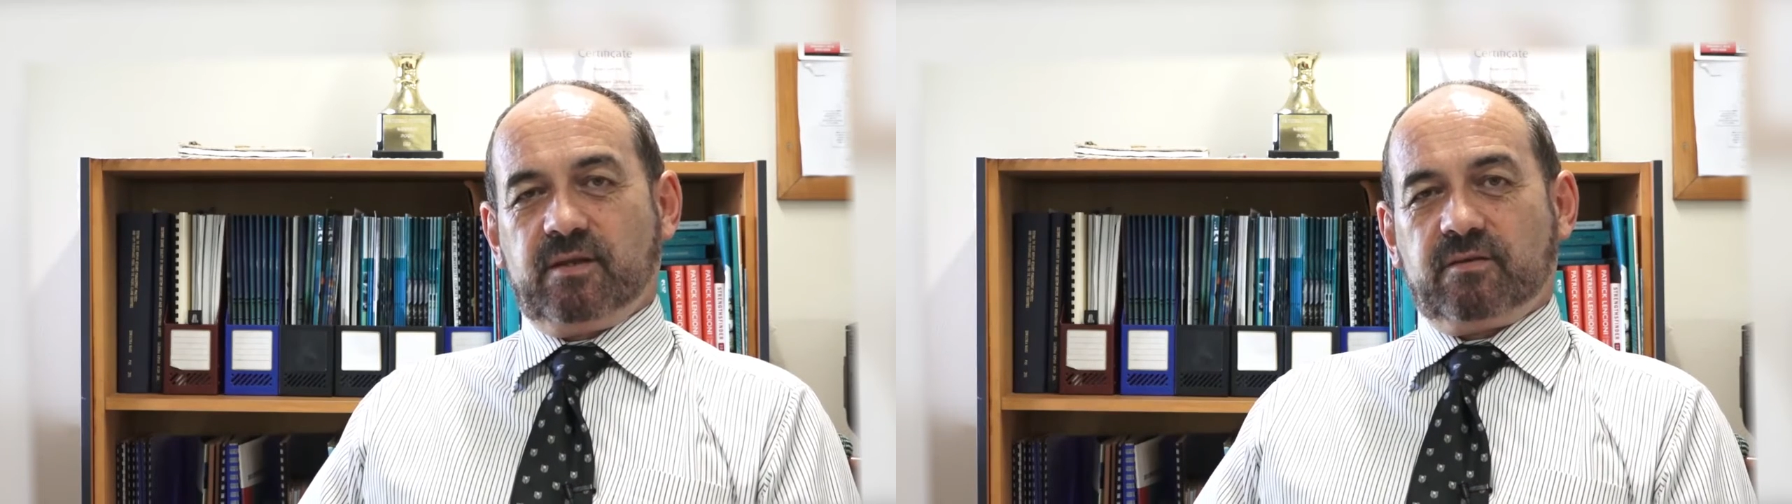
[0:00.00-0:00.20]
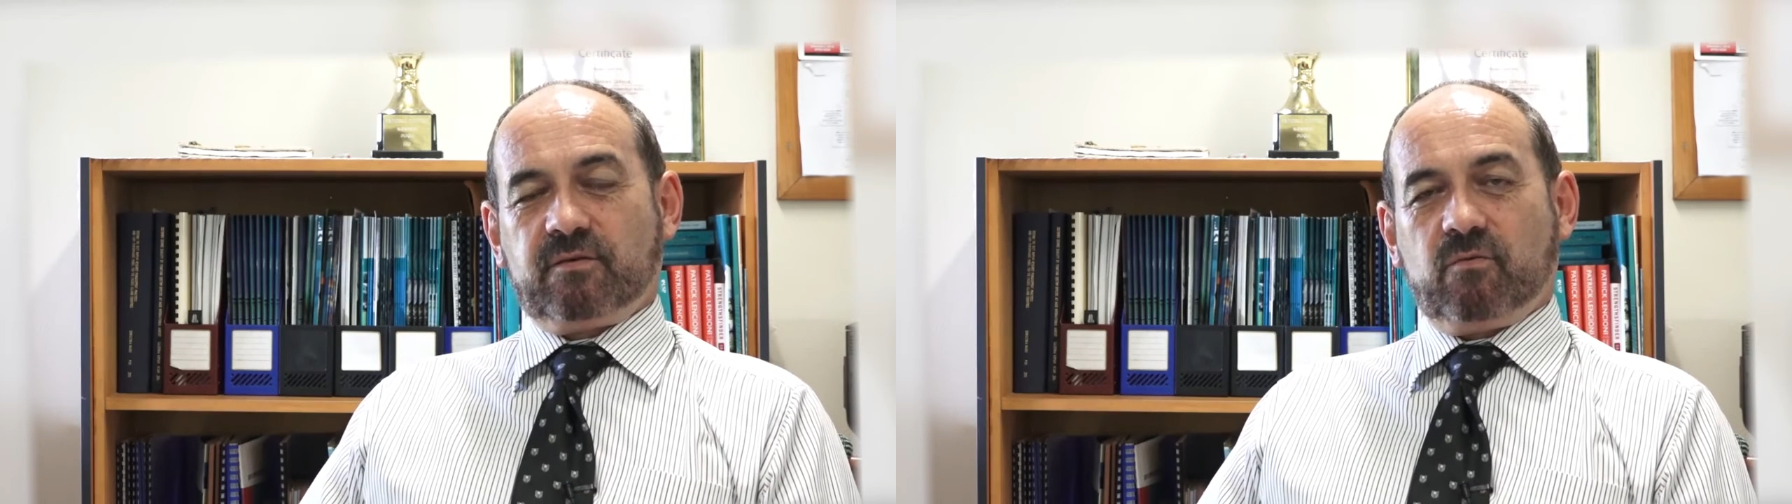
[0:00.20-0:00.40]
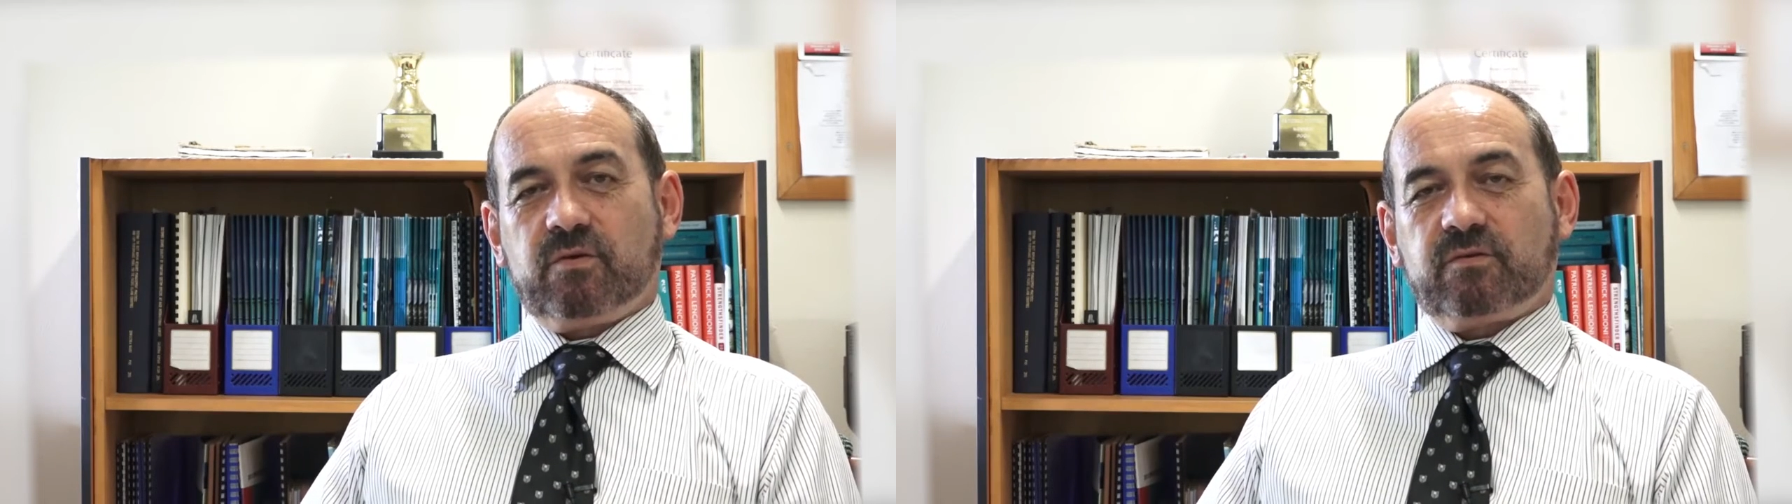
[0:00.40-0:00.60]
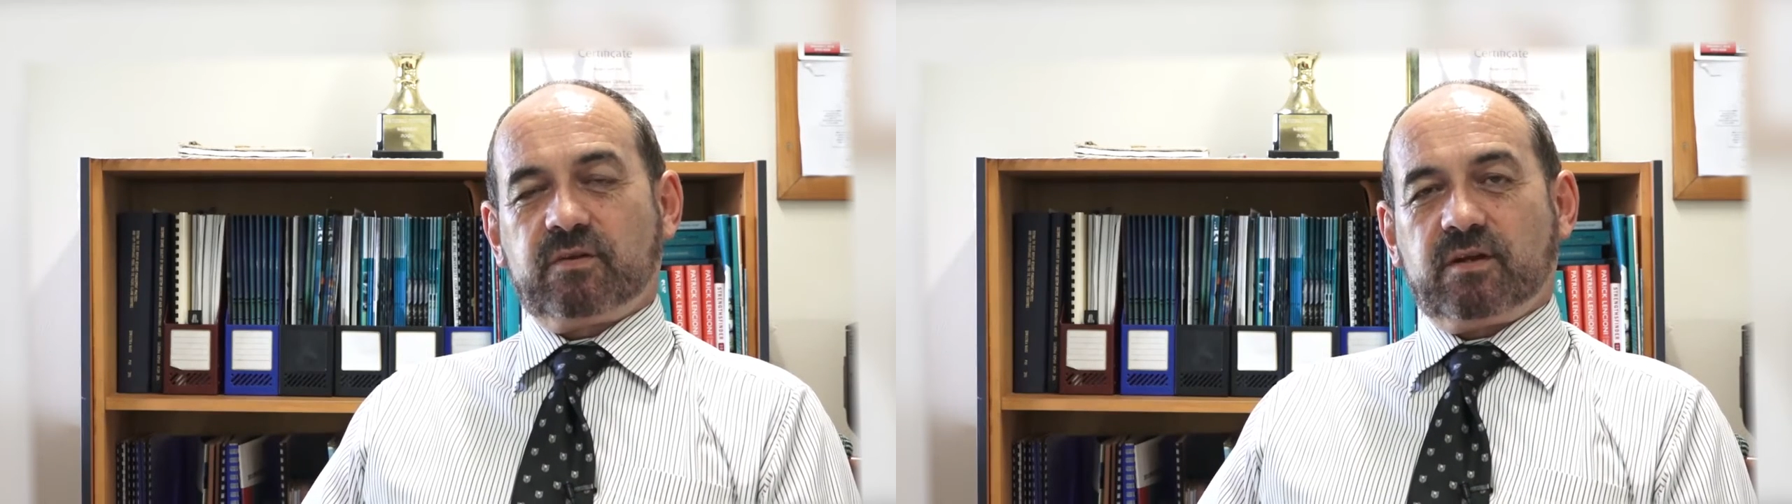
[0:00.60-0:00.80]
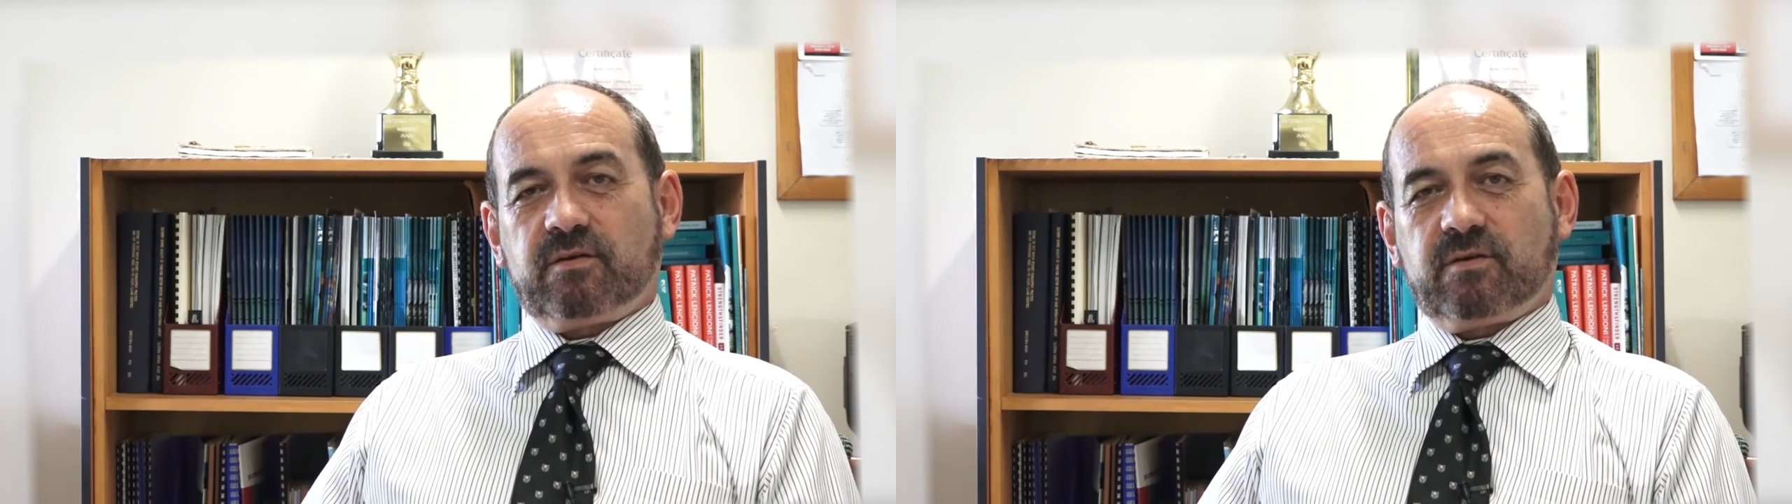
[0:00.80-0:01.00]
So what
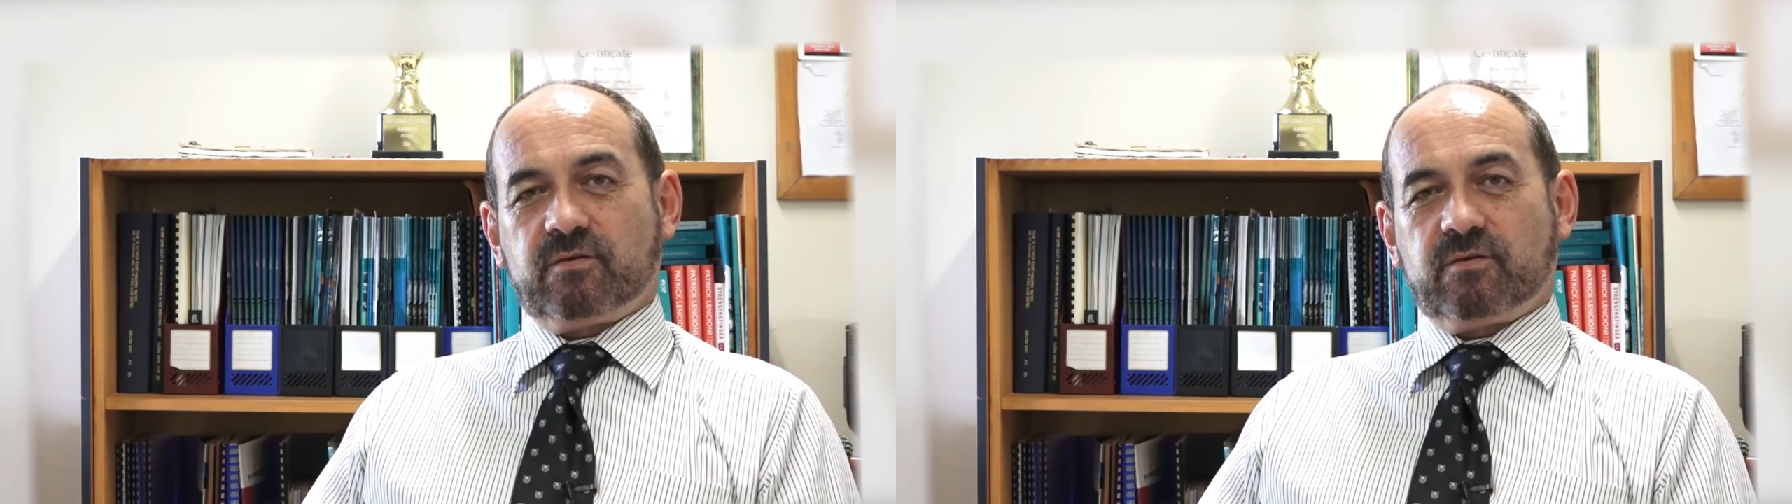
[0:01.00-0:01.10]
Senate